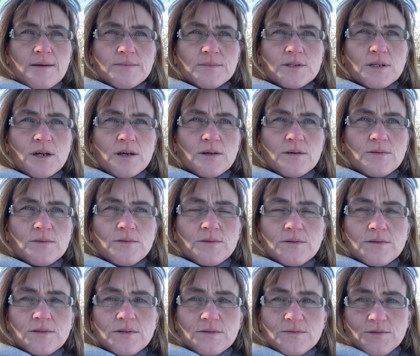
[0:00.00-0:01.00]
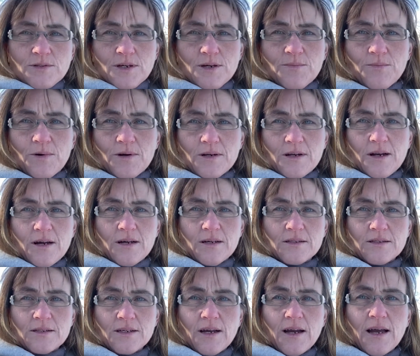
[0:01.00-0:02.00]
So I was doing one
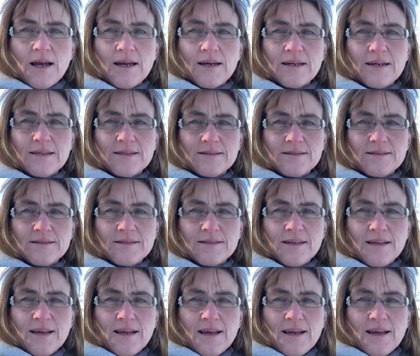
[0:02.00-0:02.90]
last night, and